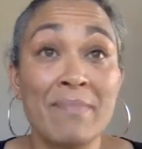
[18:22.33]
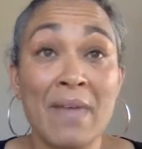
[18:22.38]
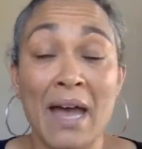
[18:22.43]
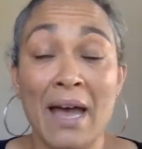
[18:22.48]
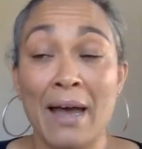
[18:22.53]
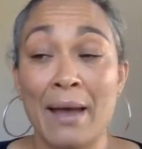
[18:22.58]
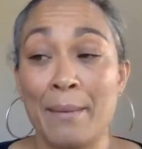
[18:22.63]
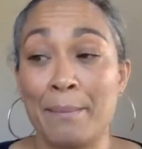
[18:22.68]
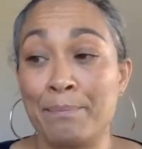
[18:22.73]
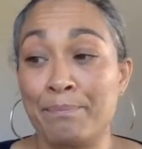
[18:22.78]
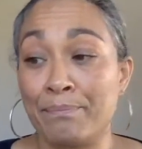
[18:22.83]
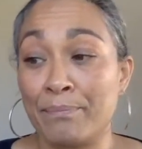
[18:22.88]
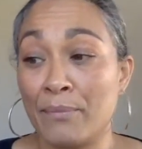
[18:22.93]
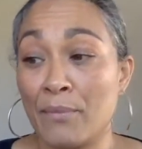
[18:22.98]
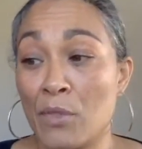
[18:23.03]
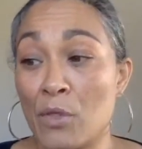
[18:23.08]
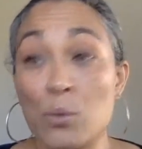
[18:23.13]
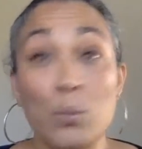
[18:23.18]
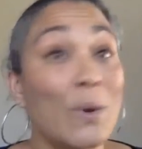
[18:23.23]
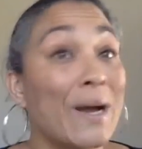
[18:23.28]

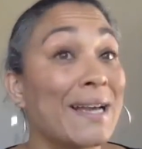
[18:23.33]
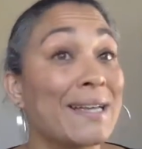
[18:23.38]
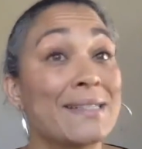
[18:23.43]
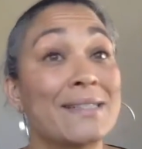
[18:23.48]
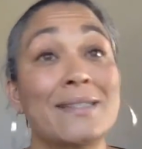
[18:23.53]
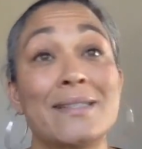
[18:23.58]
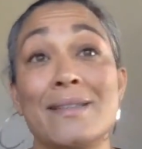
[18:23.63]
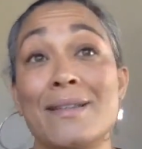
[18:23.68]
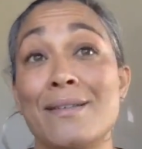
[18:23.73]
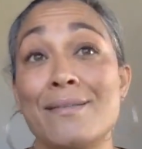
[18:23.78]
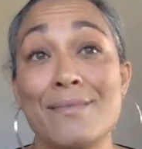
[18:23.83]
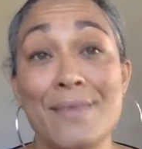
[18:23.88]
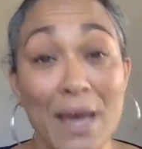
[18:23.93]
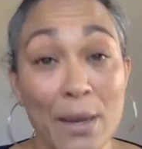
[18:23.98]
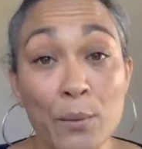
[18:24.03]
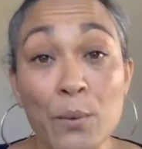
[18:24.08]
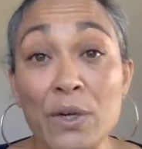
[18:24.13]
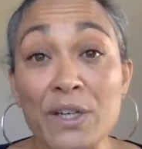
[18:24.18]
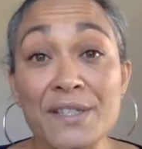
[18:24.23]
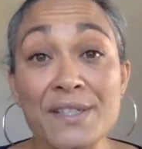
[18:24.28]
the ways that
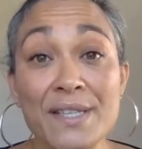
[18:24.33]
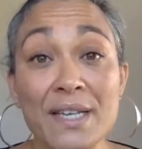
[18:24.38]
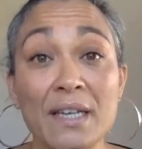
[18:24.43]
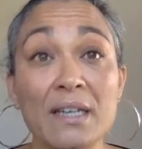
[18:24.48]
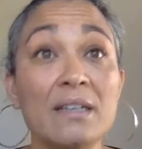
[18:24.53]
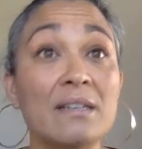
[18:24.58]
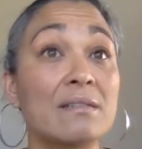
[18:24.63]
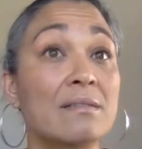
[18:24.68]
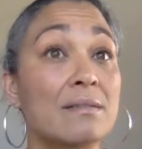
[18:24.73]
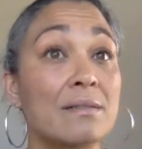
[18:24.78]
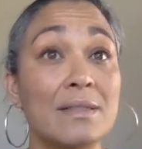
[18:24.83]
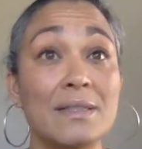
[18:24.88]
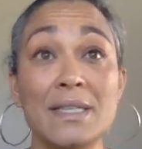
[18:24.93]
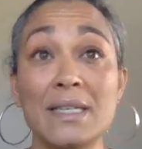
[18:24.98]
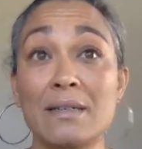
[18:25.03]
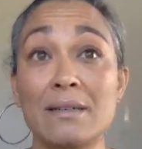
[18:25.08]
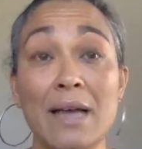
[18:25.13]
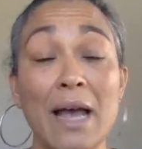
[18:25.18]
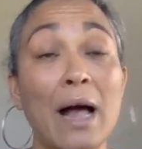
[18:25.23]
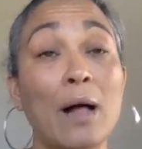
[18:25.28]
they want to sing and
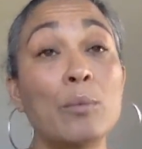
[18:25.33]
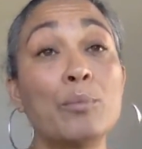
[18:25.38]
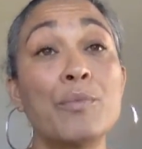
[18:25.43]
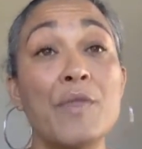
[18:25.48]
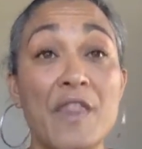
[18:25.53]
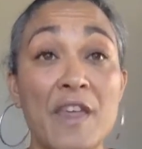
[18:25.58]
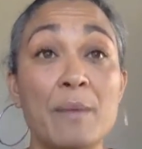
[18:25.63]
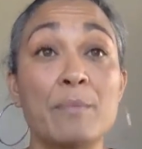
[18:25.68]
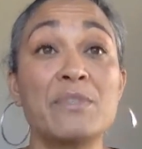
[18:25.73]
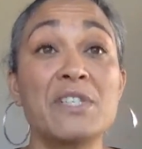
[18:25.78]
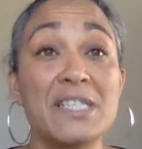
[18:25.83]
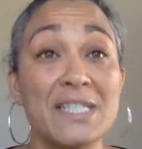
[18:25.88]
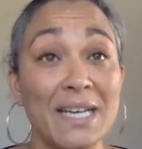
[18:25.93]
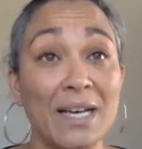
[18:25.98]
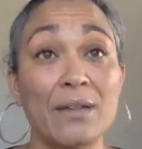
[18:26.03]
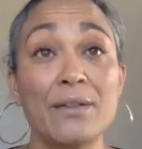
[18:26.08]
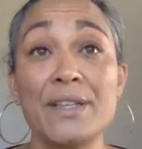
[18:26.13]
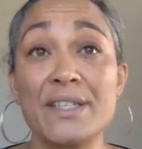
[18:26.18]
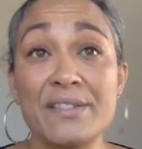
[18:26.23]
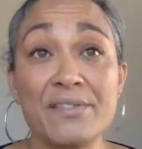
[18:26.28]
to help them to
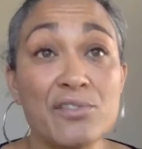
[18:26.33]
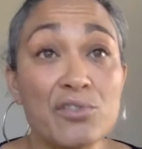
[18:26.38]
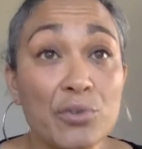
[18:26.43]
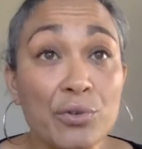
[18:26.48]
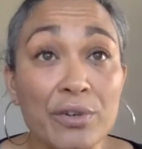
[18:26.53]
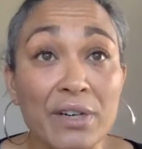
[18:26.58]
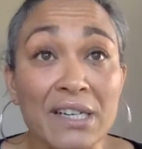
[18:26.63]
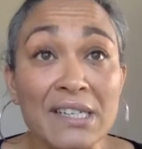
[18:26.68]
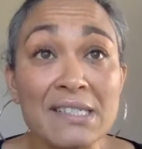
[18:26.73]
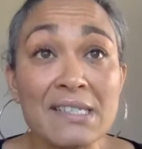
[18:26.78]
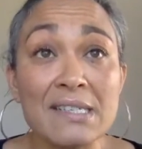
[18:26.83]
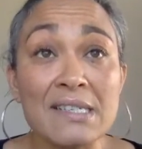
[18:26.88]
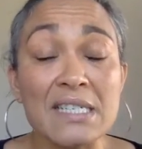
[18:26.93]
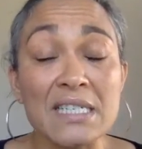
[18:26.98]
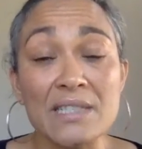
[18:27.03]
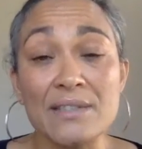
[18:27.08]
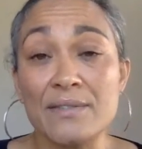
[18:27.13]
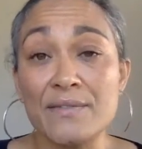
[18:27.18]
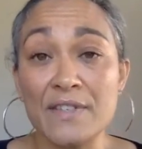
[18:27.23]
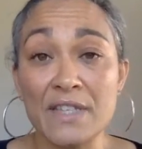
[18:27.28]
tell their stories and
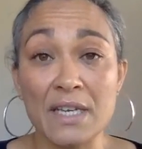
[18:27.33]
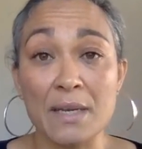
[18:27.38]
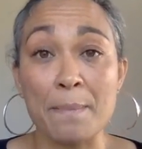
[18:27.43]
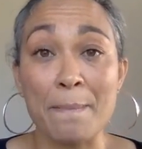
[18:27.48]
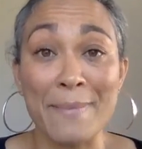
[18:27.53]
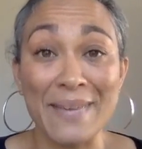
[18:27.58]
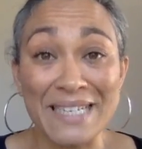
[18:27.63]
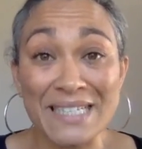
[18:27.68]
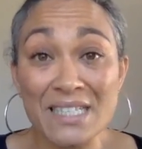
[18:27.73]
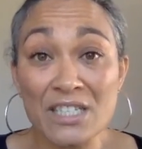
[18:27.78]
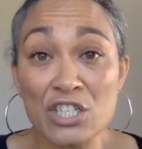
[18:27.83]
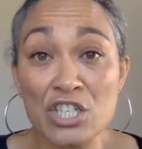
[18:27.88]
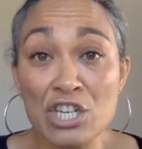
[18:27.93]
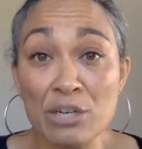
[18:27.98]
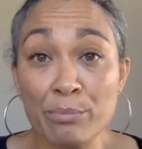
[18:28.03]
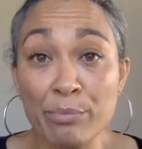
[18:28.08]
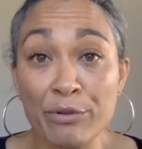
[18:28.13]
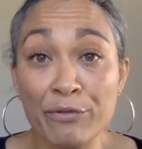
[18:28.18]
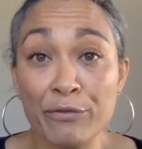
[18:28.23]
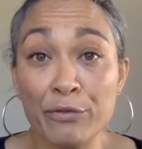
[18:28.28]
deliver their message
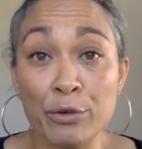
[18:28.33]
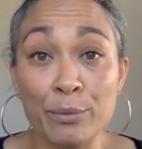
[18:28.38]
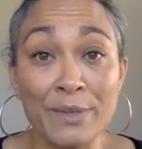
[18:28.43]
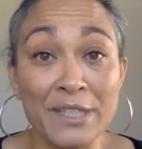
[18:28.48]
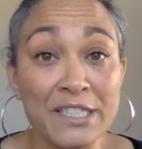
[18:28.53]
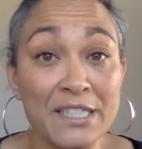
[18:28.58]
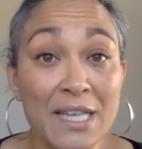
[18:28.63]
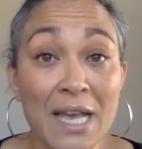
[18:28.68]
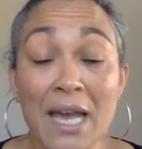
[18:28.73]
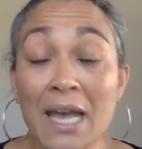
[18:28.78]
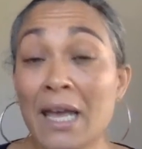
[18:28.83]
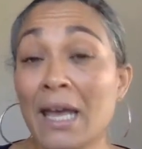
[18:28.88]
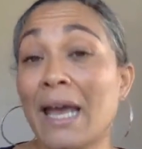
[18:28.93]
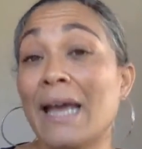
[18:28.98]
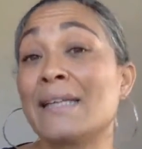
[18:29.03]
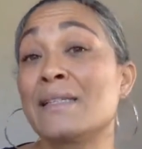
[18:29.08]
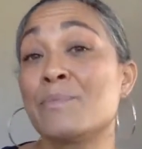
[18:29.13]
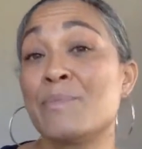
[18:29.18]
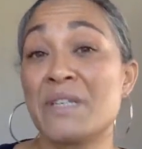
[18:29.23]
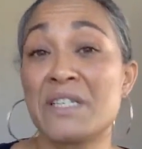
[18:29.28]
and performance
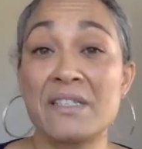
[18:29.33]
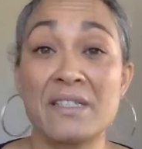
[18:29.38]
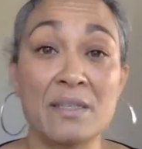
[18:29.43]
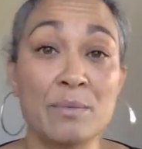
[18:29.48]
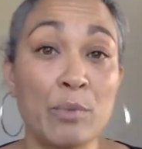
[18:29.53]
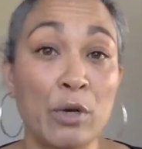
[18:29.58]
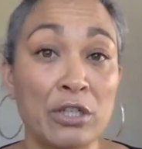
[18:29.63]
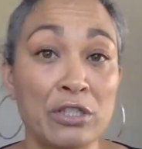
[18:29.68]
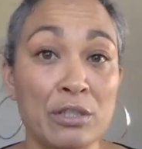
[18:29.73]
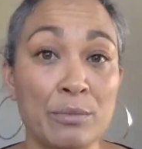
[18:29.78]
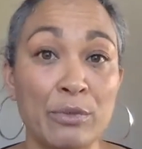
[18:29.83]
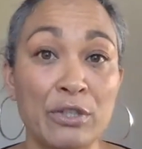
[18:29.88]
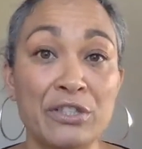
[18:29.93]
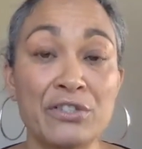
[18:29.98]
as best as possible.